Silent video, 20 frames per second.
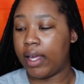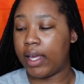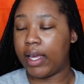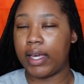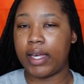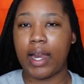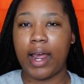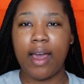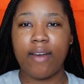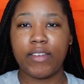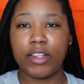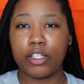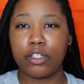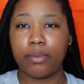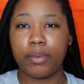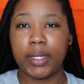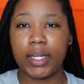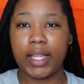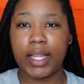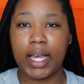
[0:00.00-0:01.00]
And I have a
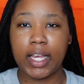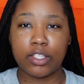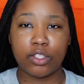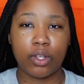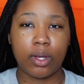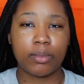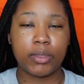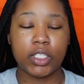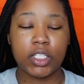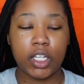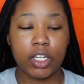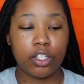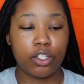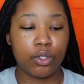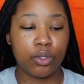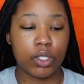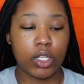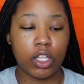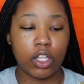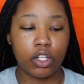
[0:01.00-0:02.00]
little bit of that, so I'm just gonna
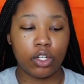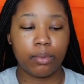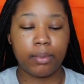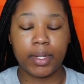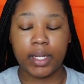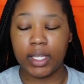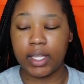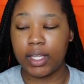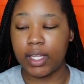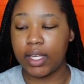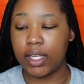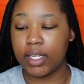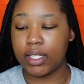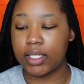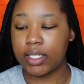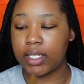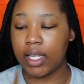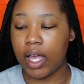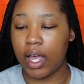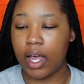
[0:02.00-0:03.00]
use a little bit of
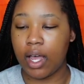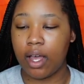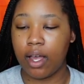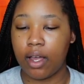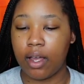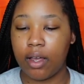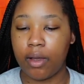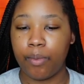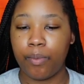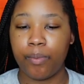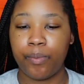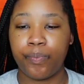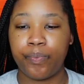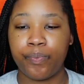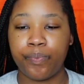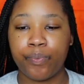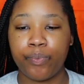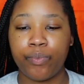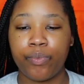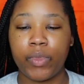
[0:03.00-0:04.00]
this.
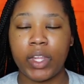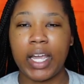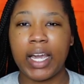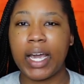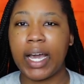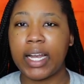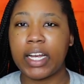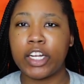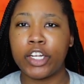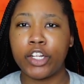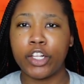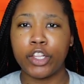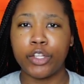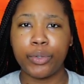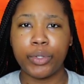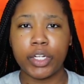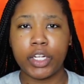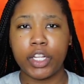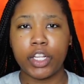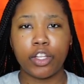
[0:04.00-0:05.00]
And kind of
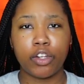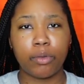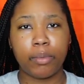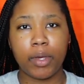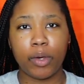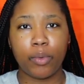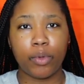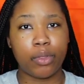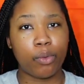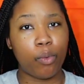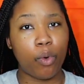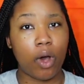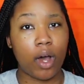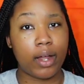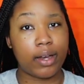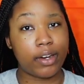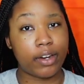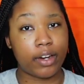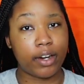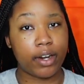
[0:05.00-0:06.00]
dilute it a little bit with
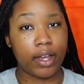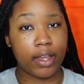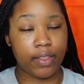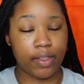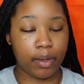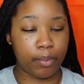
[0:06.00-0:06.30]
water and